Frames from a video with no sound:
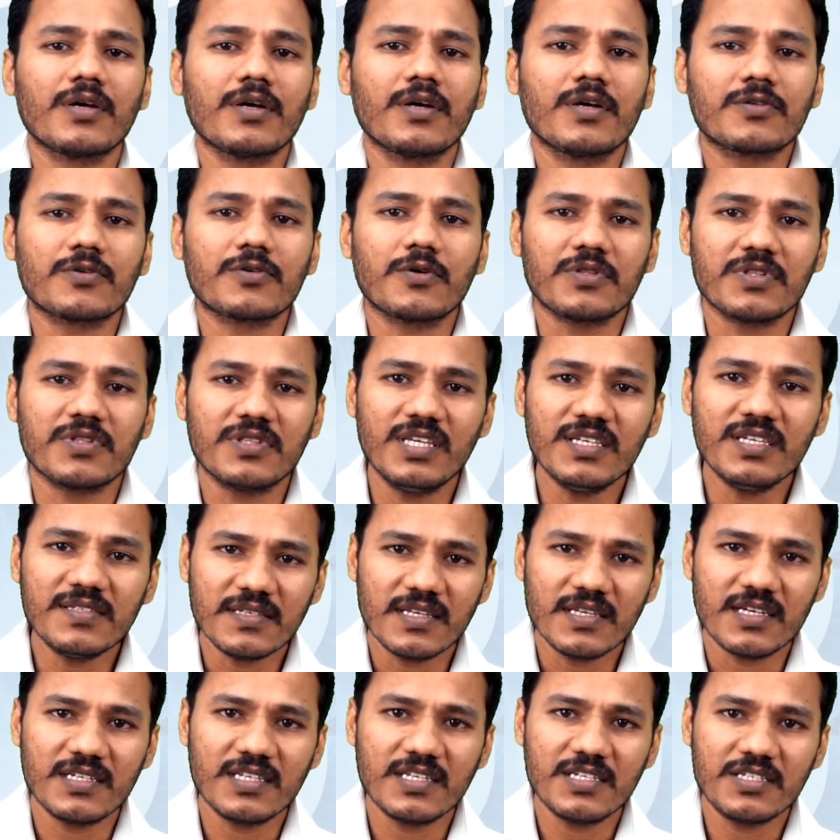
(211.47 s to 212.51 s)
So, this
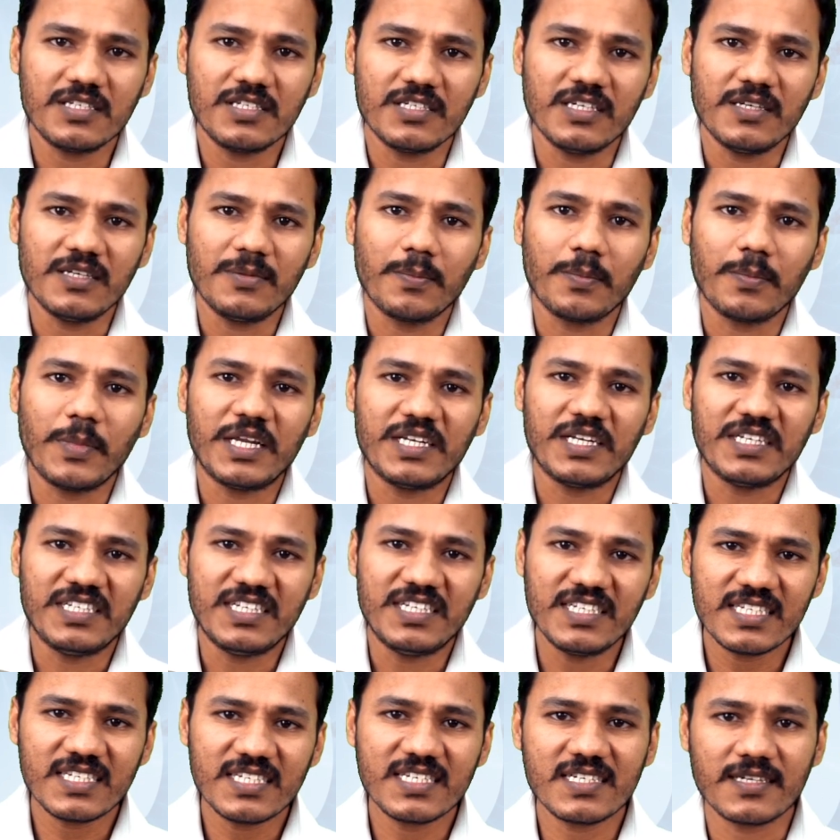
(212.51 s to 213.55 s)
energy may
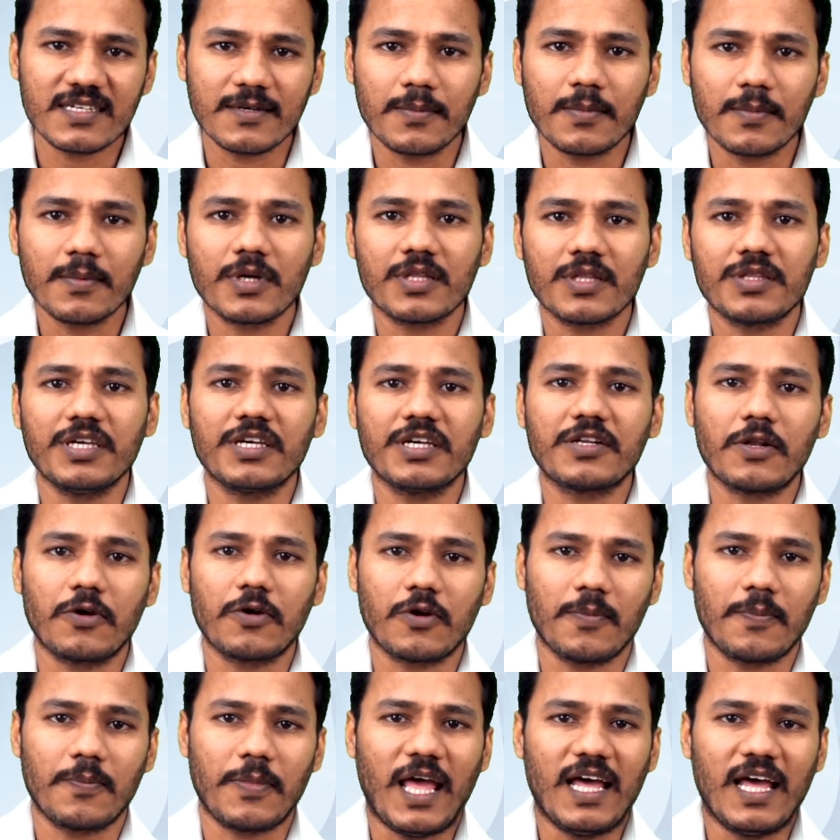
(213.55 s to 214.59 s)
disrupt the
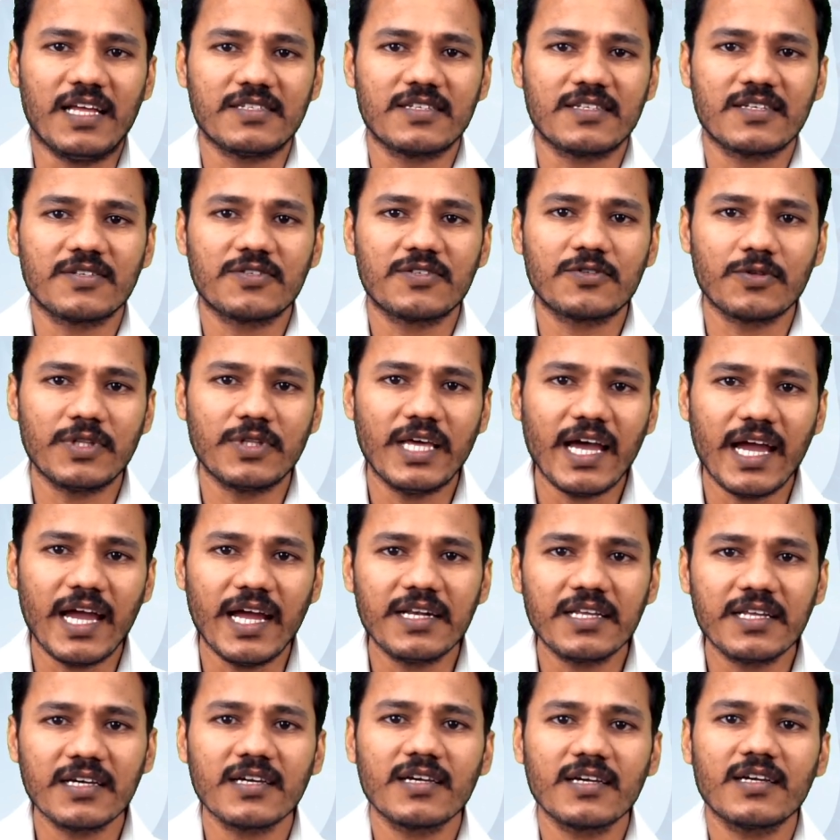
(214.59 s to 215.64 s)
chloroplast, so
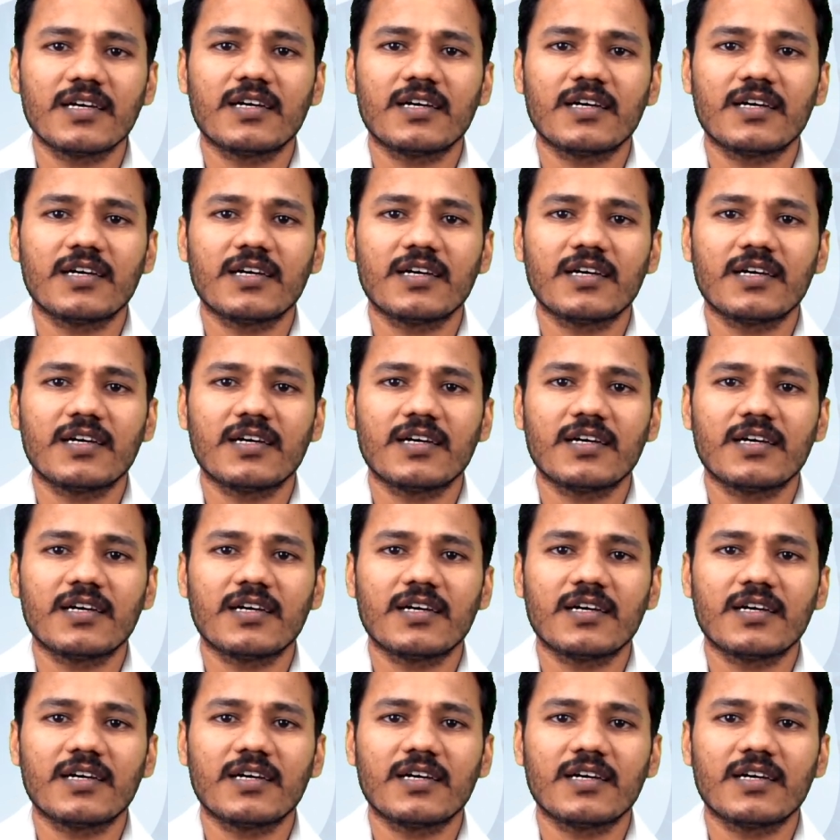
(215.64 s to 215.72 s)
that